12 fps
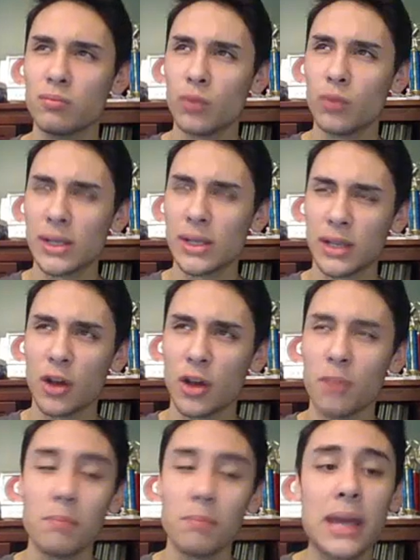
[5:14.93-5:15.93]

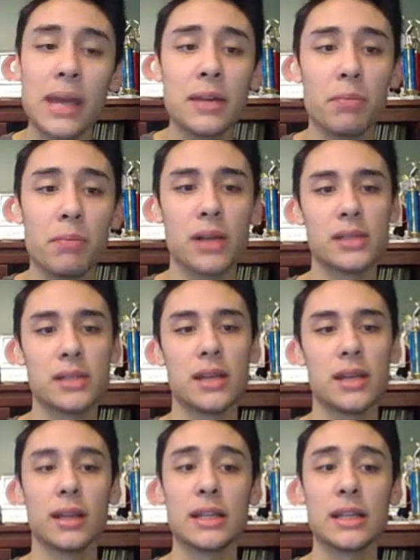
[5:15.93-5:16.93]
Mandibuzz.
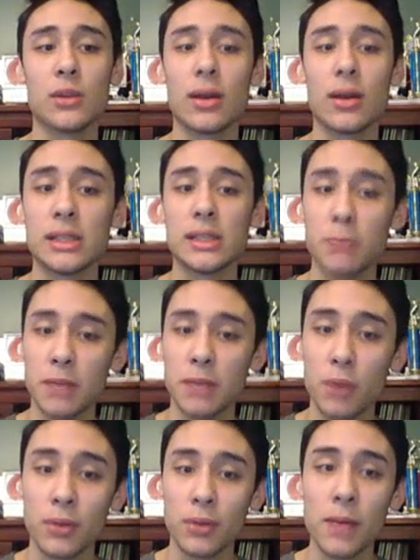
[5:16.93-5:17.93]
It lets you outspeed
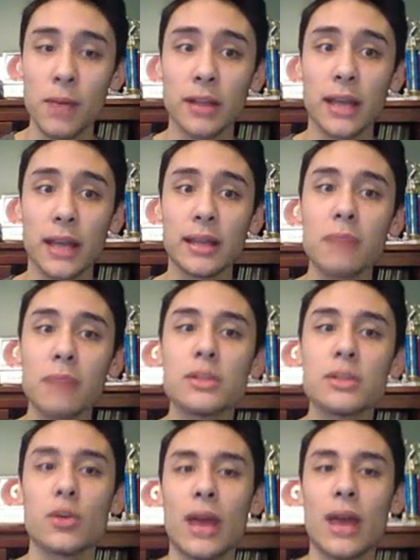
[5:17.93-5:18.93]
Pokemon like them,
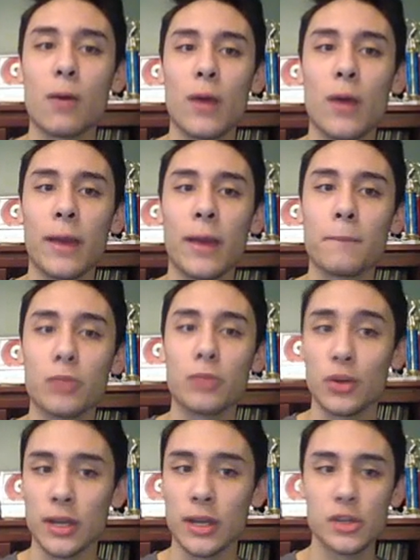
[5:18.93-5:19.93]
so that way
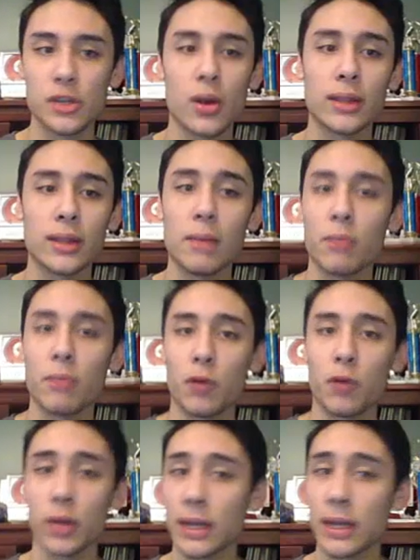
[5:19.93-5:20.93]
you can taunt them
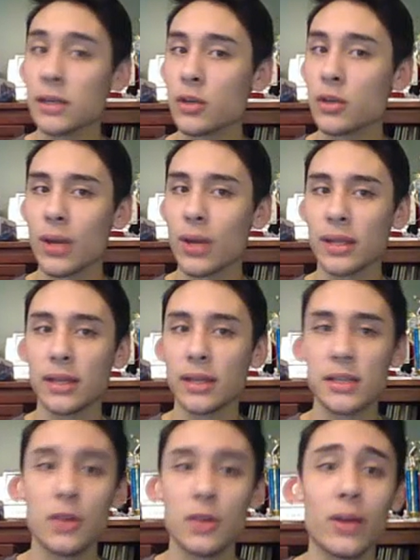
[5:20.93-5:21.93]
before they can do anything
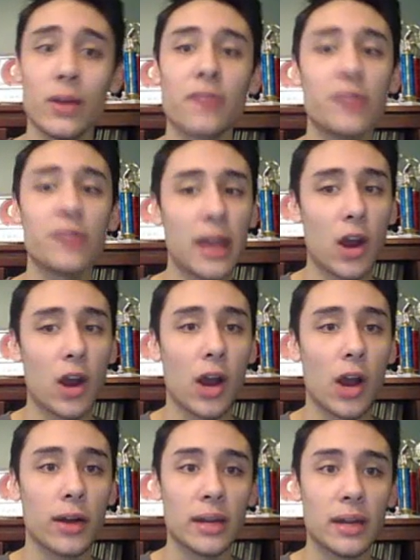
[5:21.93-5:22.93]
to you if they are
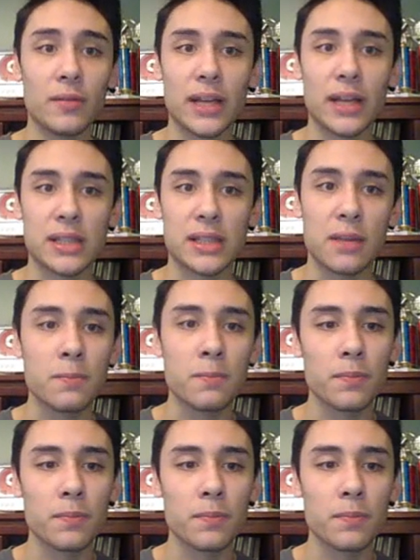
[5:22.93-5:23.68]
uninvested.